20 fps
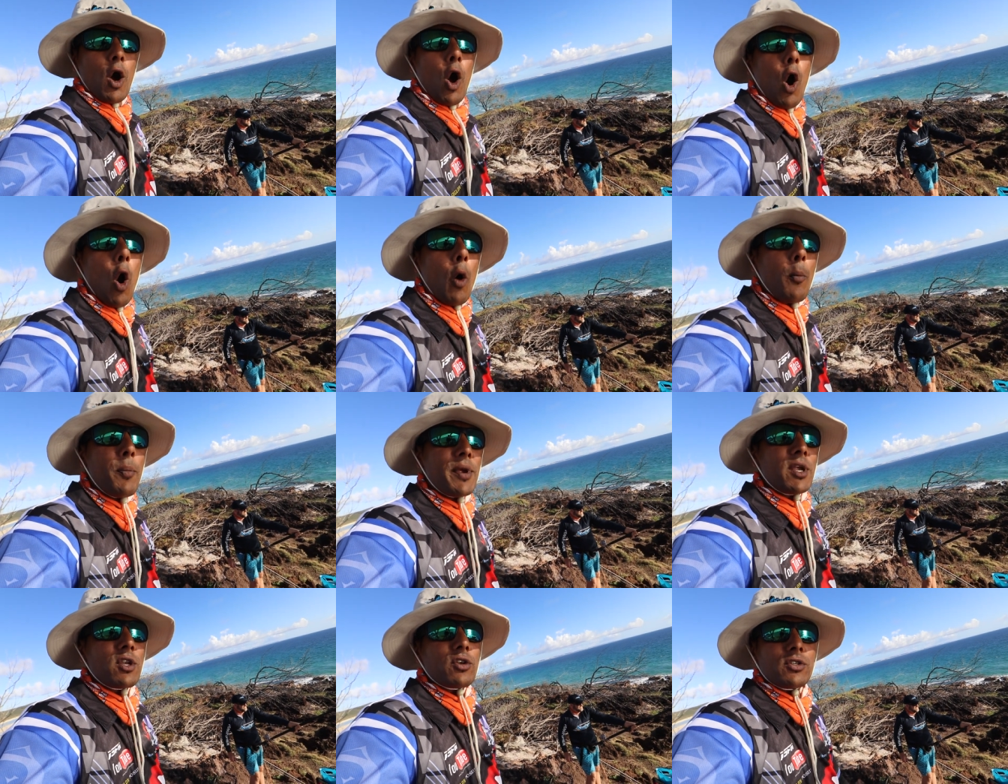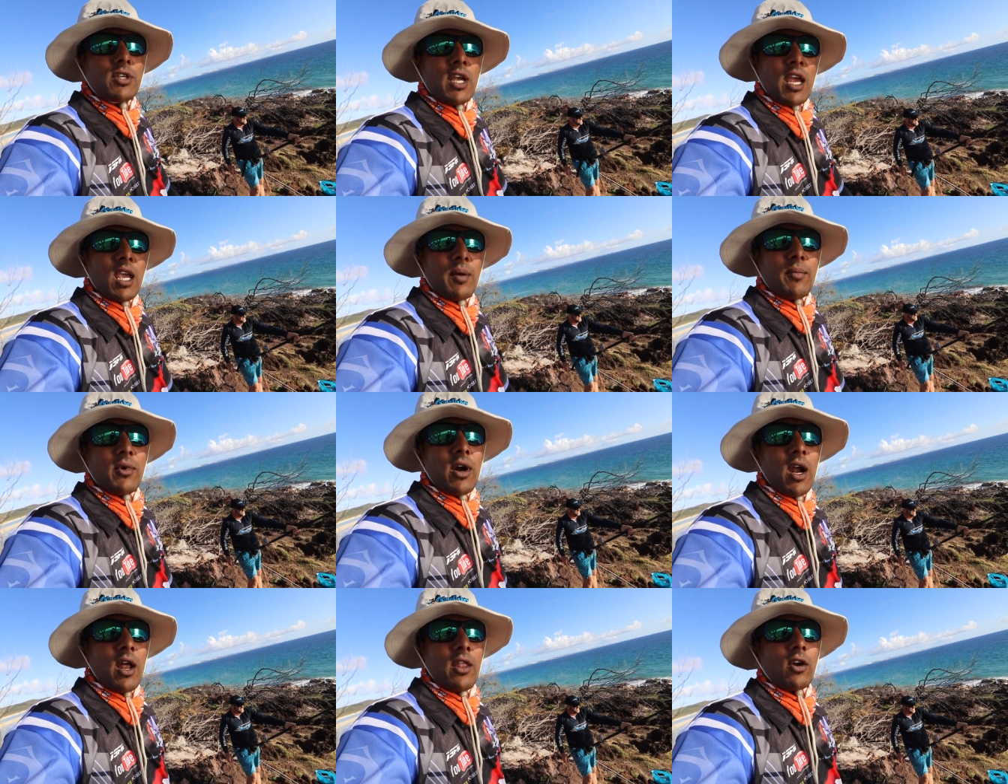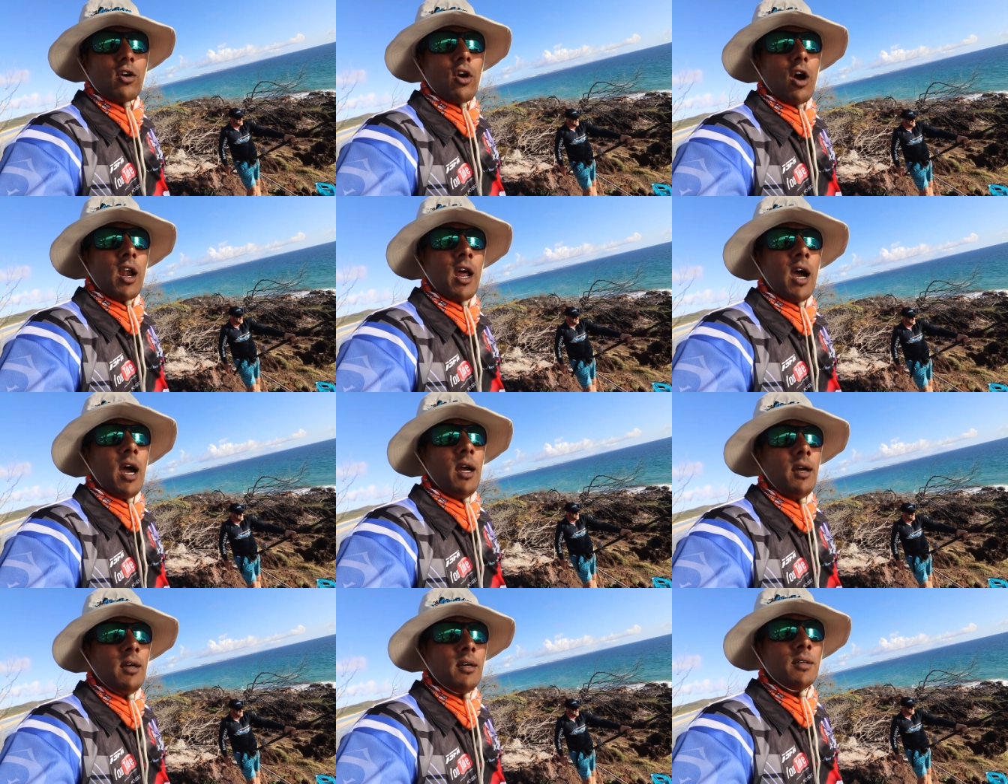hoping to take him around the
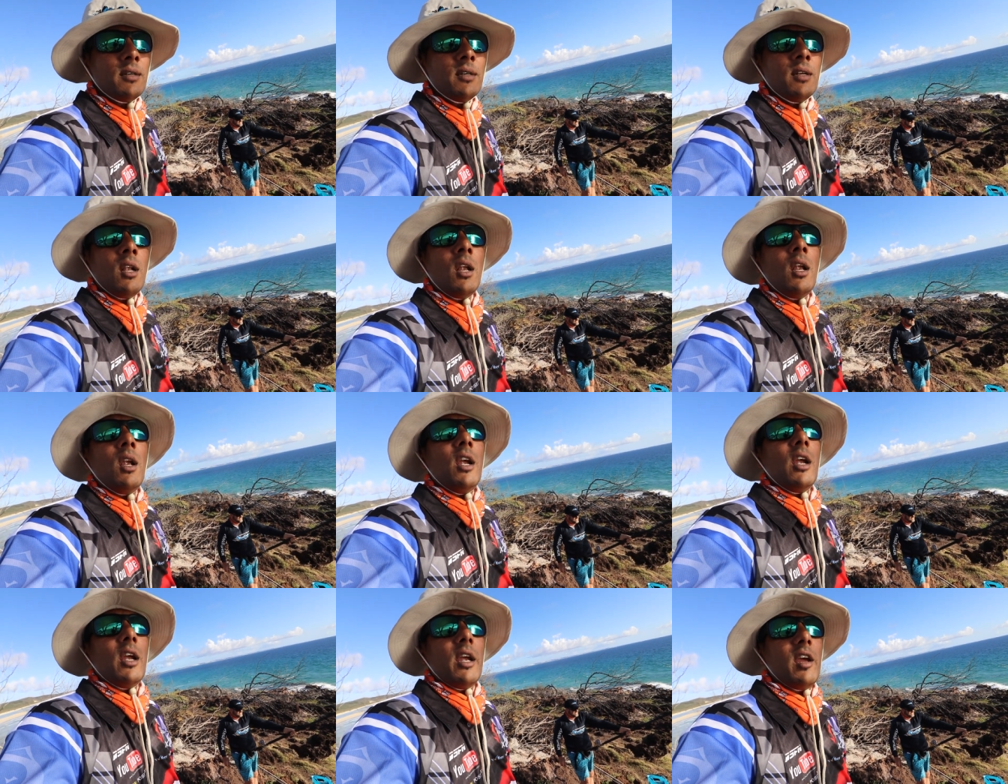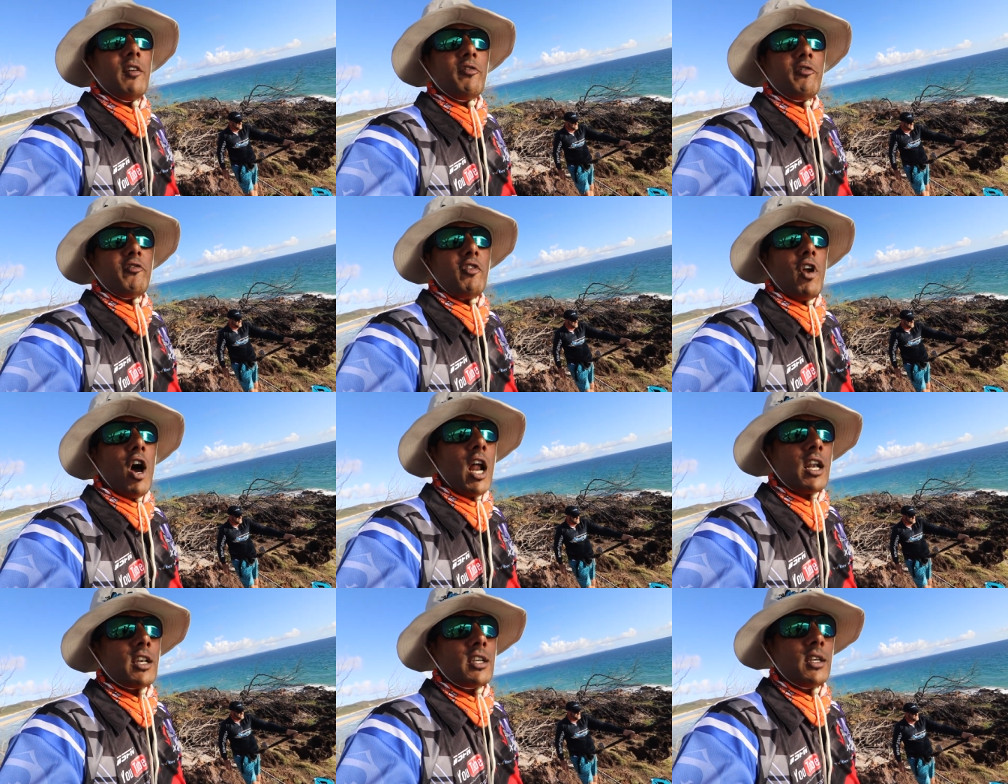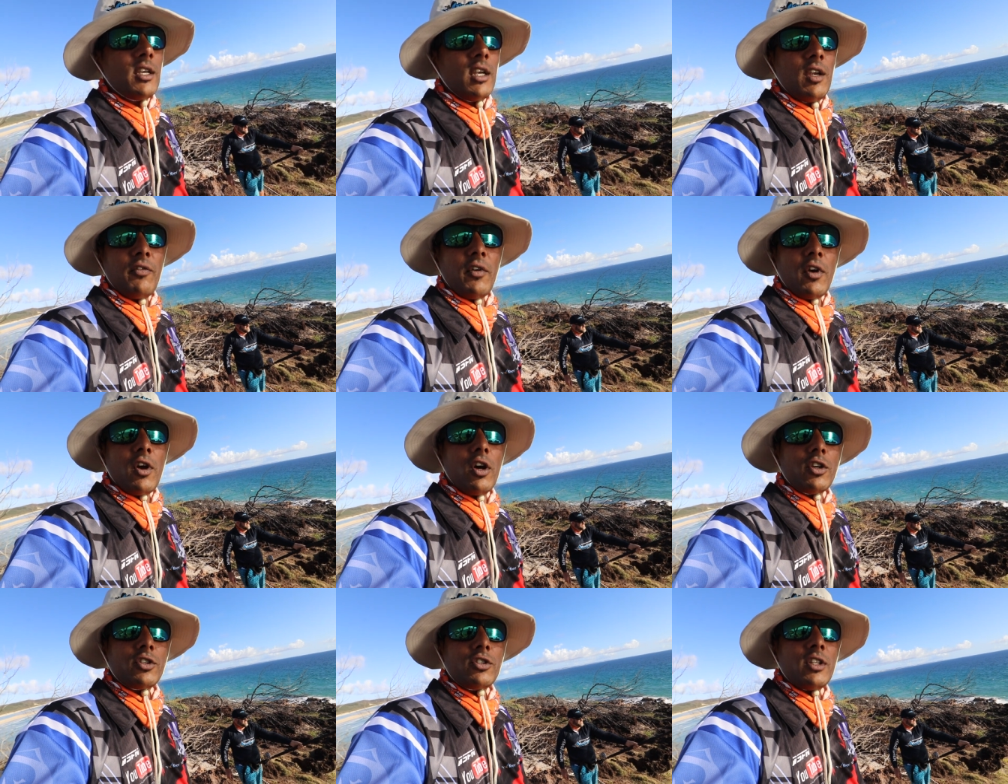corner. If not, if he
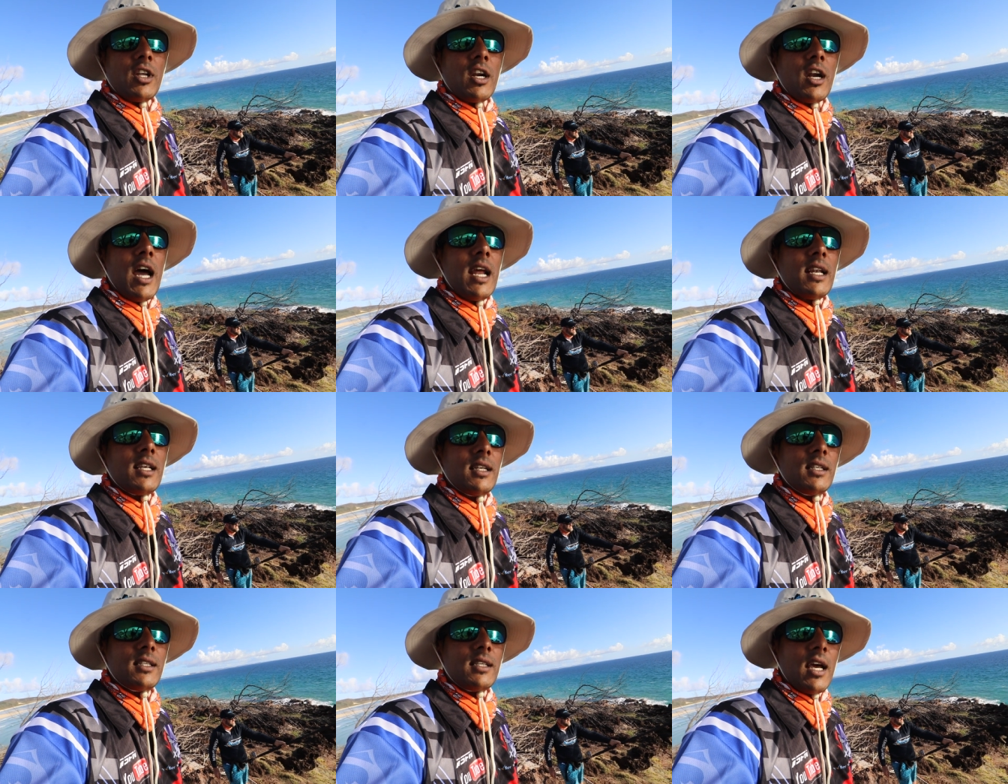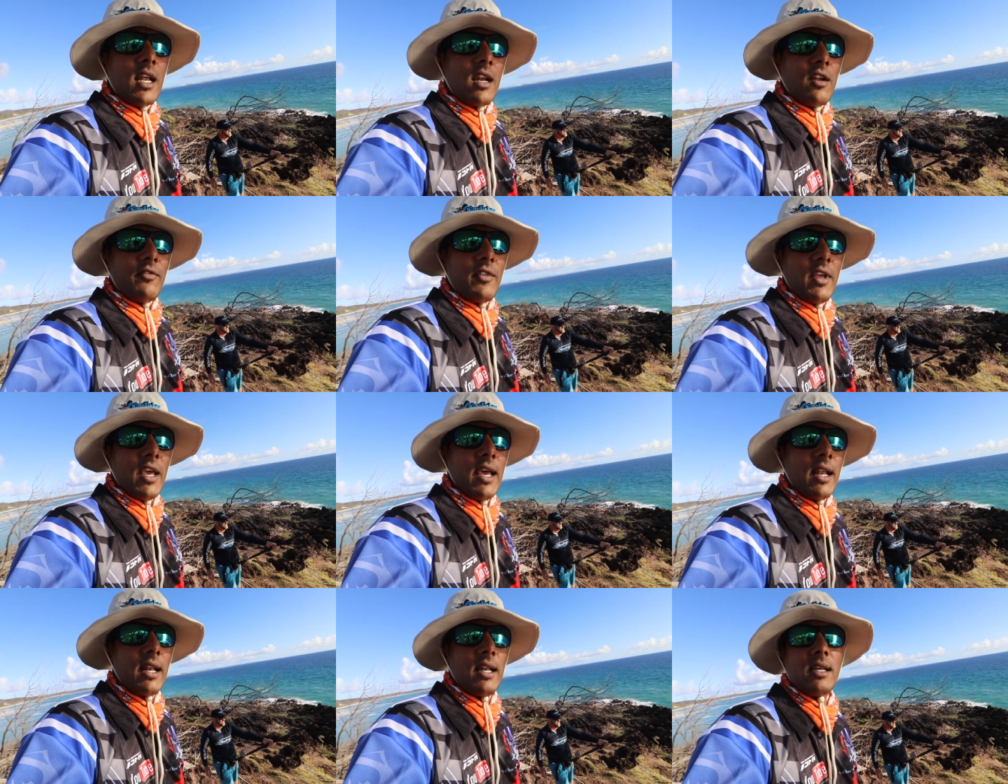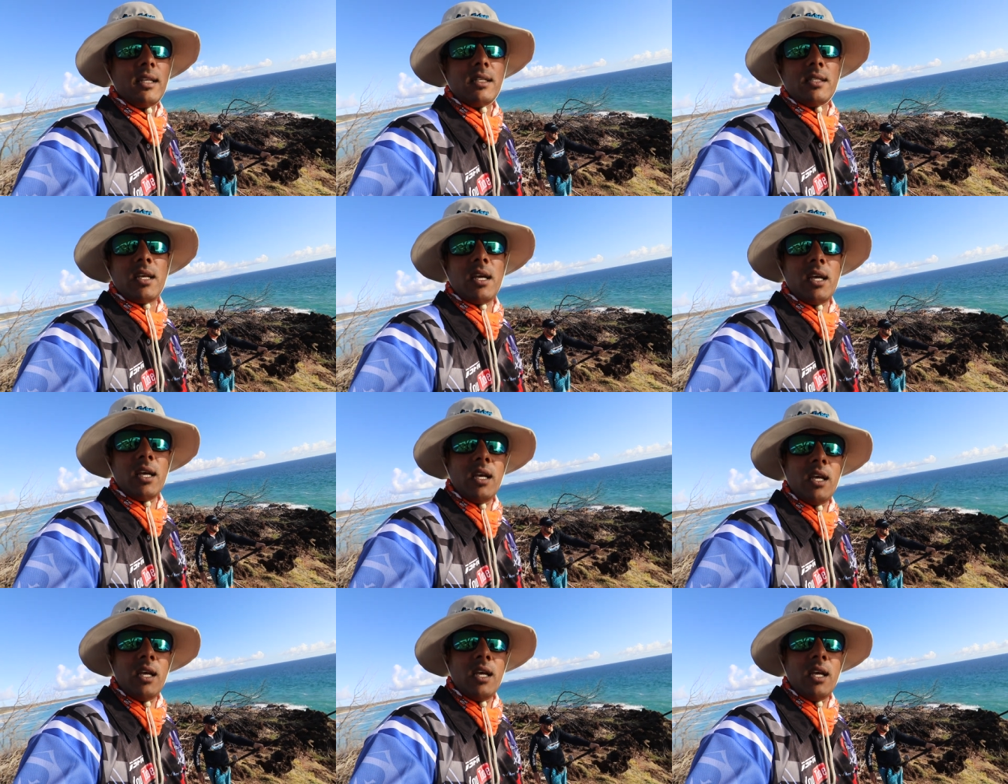goes to the right hand side of the headlands,